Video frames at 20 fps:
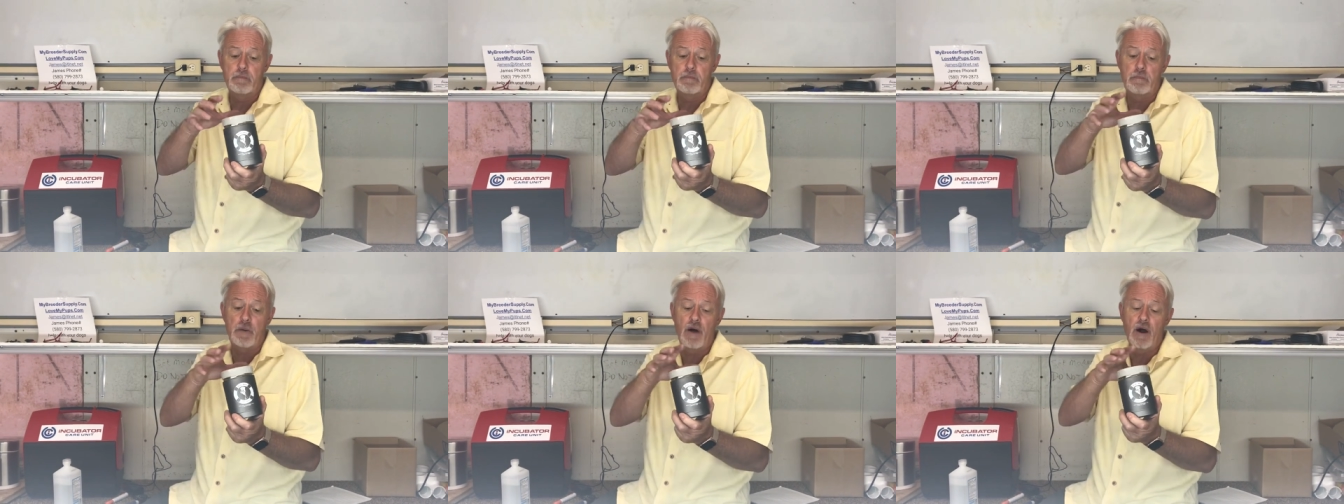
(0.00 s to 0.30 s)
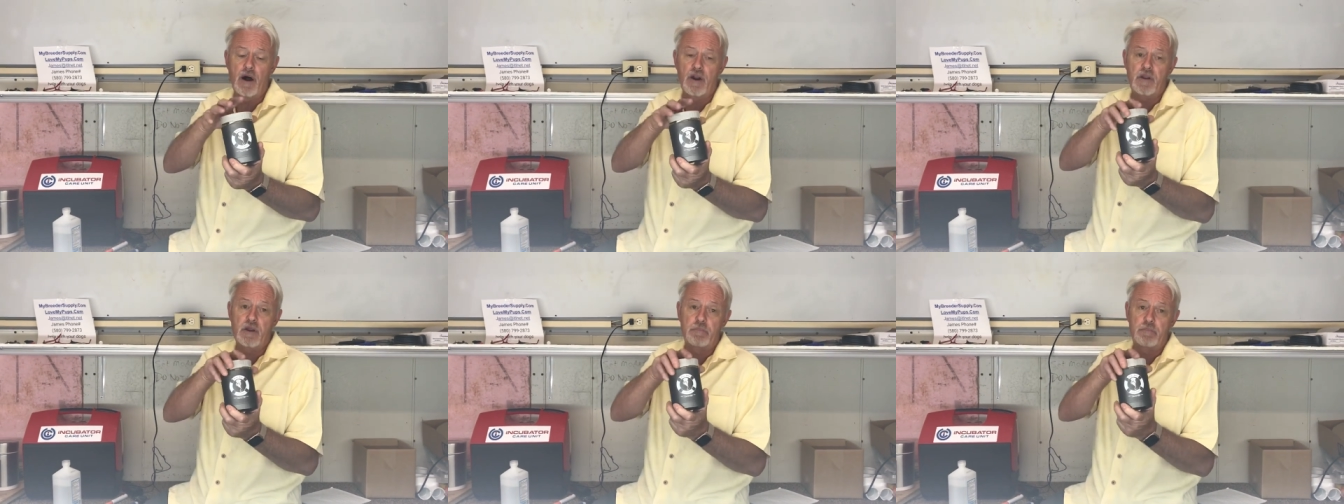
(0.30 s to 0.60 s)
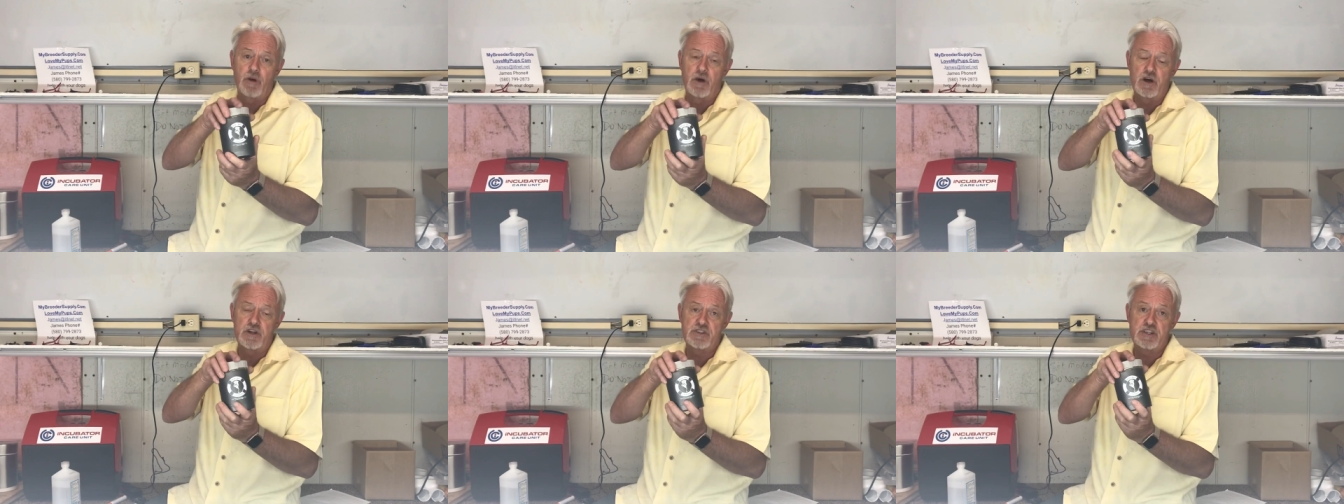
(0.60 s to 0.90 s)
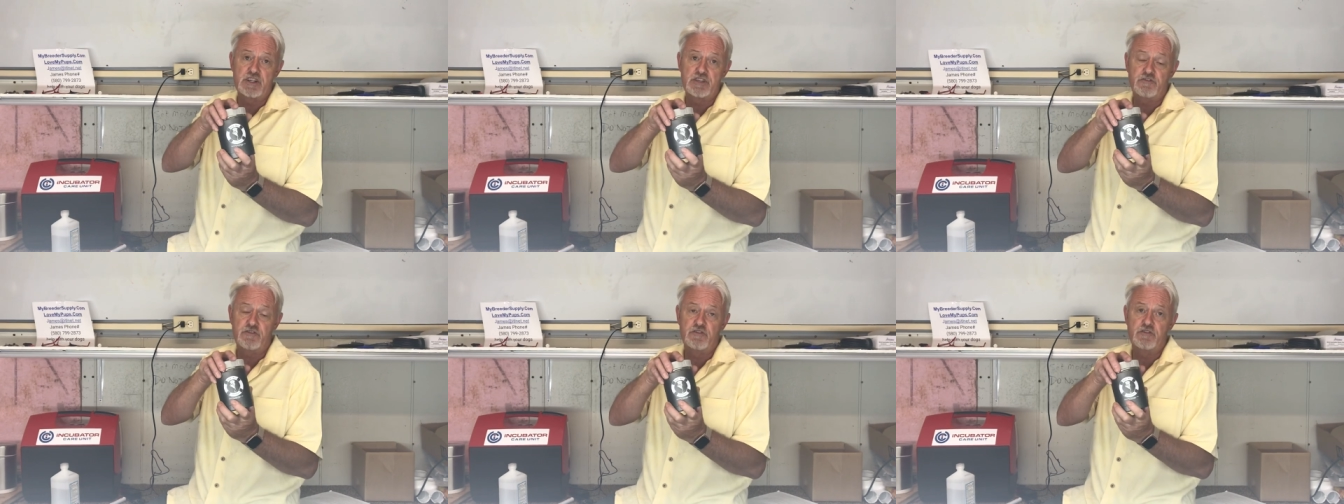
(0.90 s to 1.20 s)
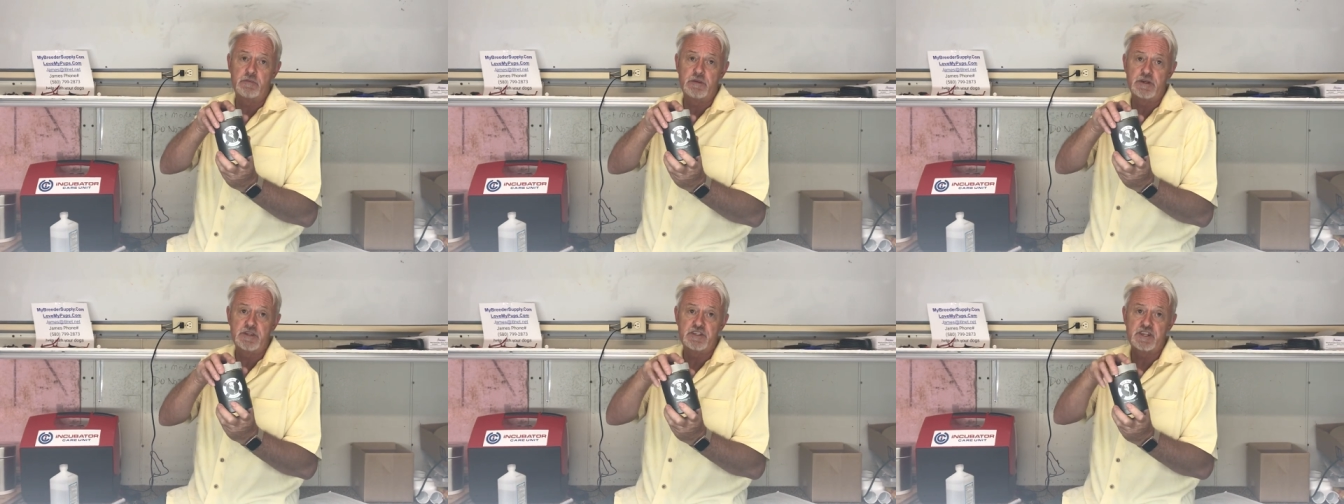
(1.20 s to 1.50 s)
And part of the process
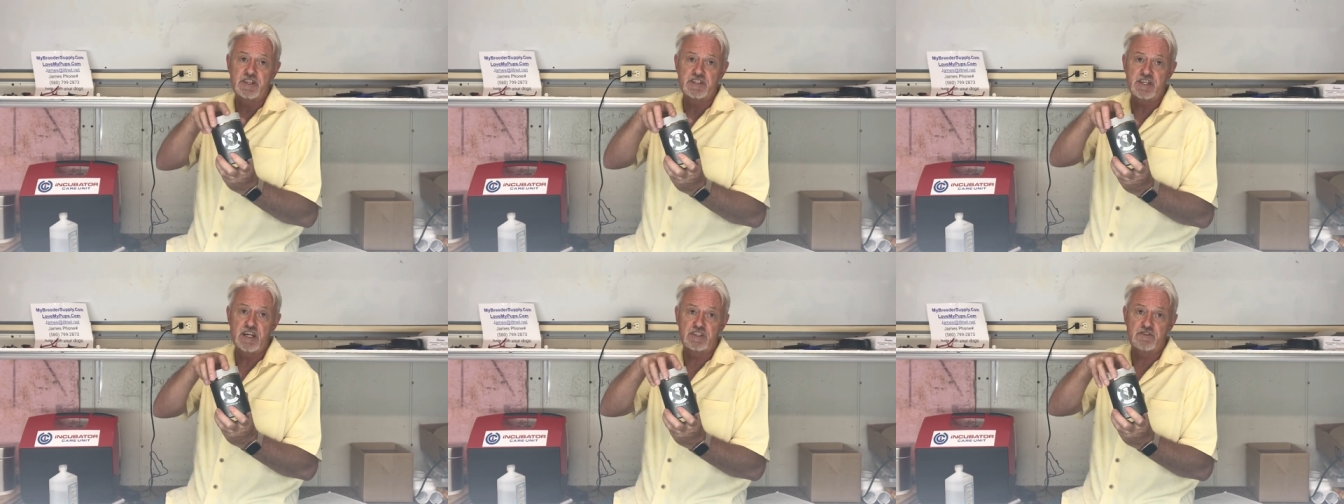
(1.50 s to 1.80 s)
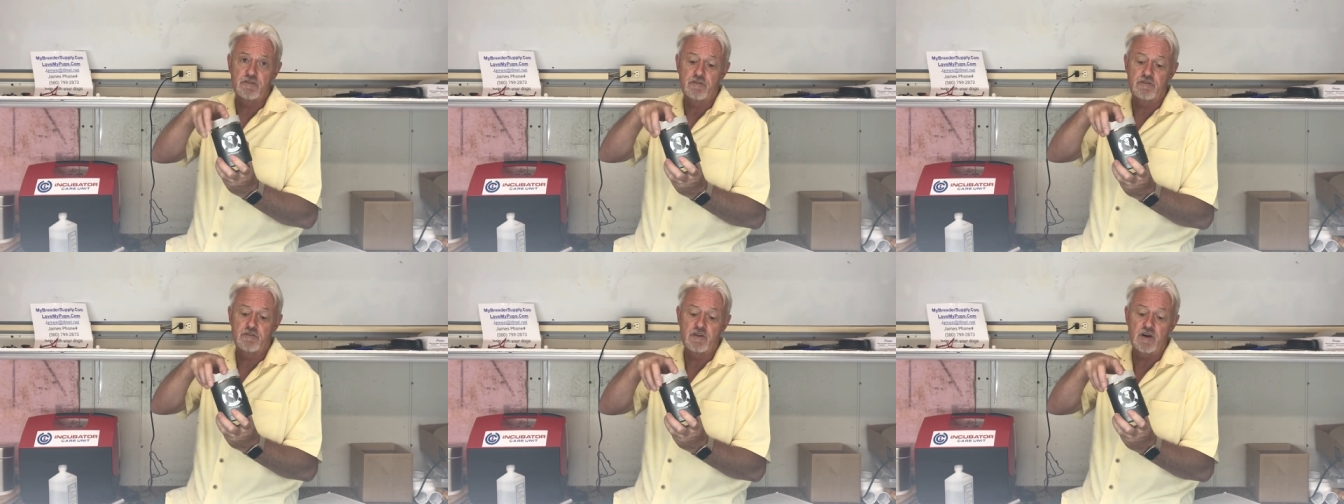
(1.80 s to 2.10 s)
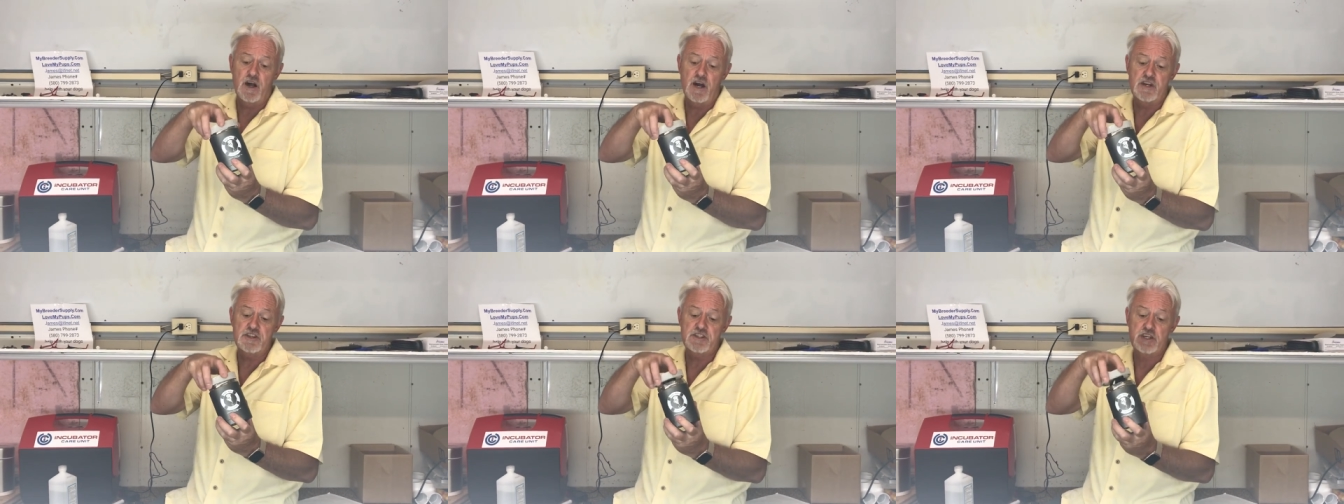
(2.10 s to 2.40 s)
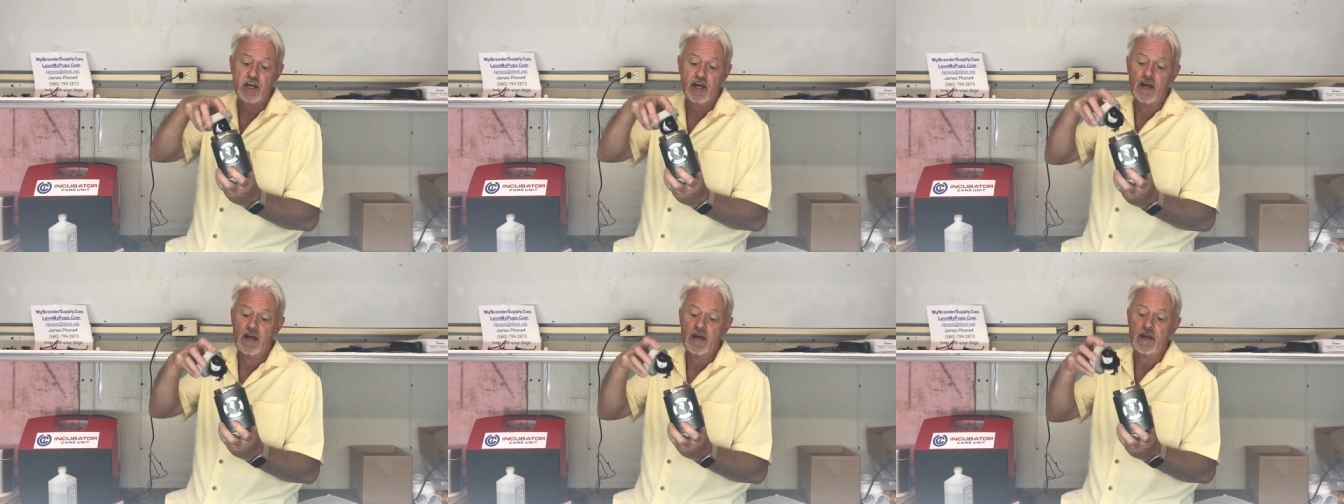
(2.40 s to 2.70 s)
to be successful for us